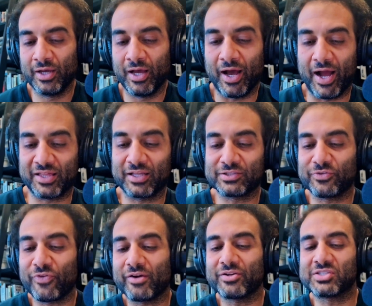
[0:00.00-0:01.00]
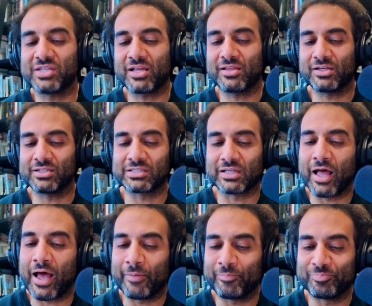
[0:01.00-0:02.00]
I think it's fair to say that
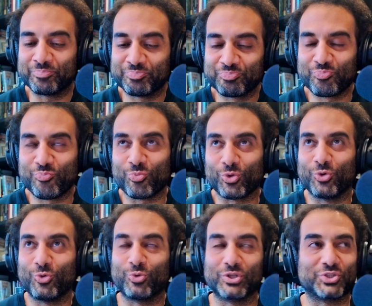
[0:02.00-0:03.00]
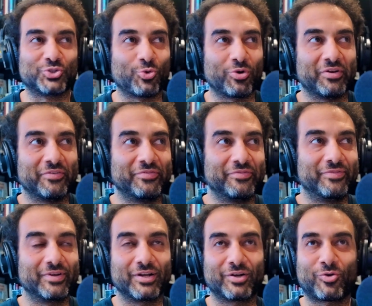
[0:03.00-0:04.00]
Islam would sort of
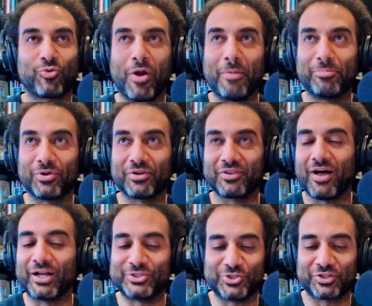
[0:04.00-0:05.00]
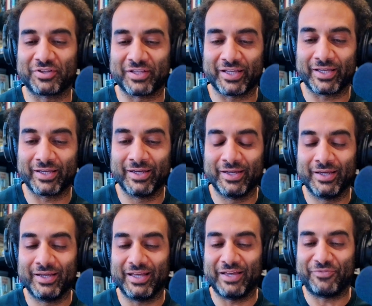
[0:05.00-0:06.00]
crumble logically
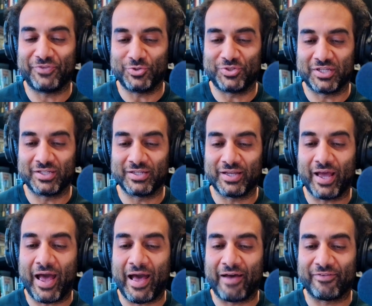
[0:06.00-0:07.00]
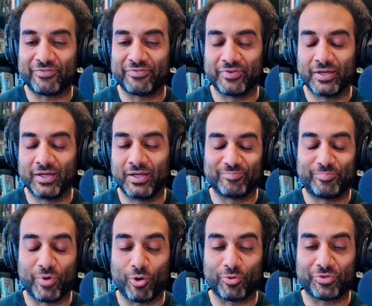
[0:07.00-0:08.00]
if you didn't have
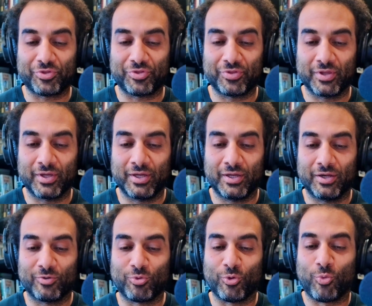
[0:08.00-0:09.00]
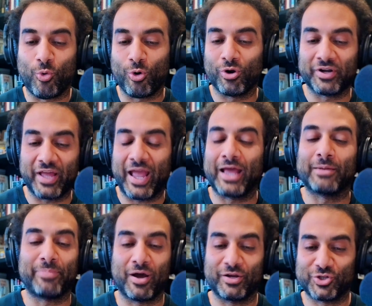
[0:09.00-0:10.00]
both reward and
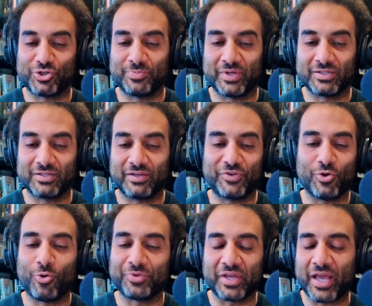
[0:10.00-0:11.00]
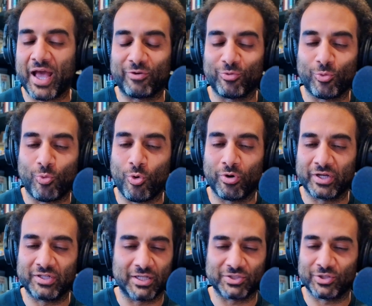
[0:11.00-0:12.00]
punishment. If you only had reward, it
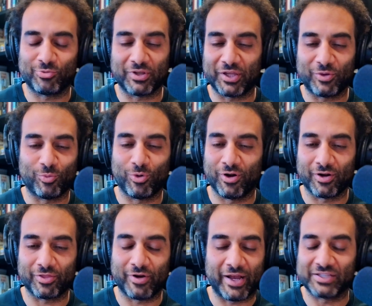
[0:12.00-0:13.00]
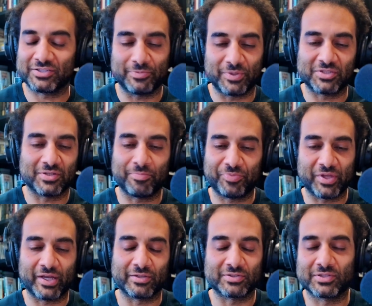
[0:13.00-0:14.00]
doesn't really work. There has to be something
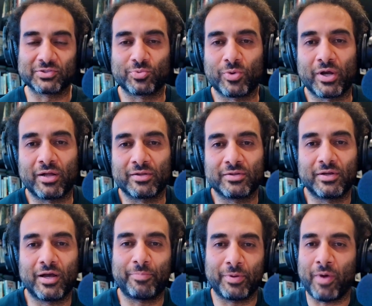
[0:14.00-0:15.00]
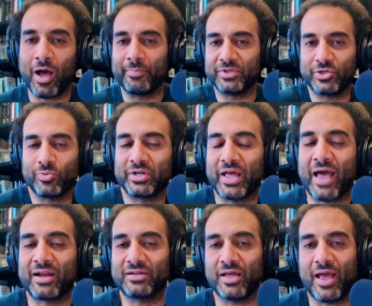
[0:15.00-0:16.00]
else as well. But Mohammed, do you want to
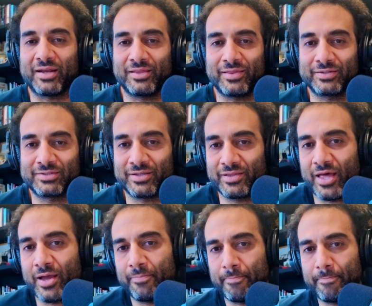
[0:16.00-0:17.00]
add anything to that?